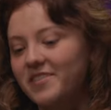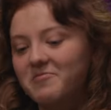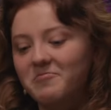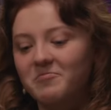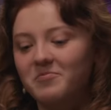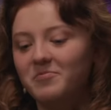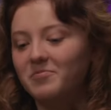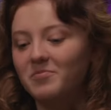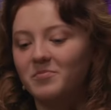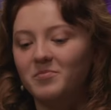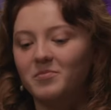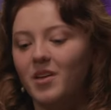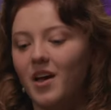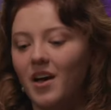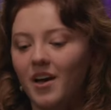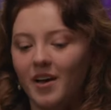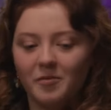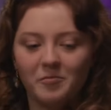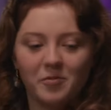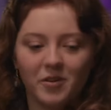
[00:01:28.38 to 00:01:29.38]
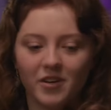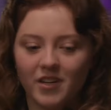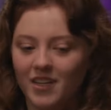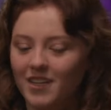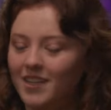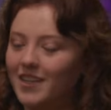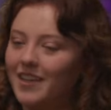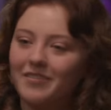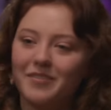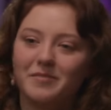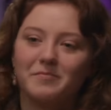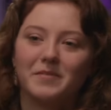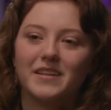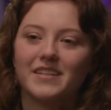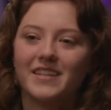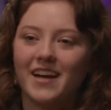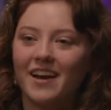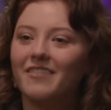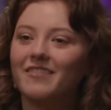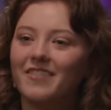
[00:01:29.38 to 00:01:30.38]
you uh, work and live in
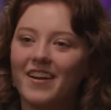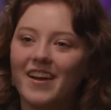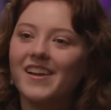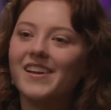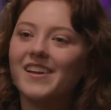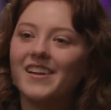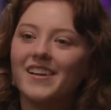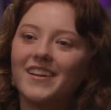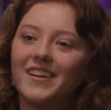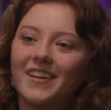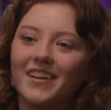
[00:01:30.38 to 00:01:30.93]
Midtown, right?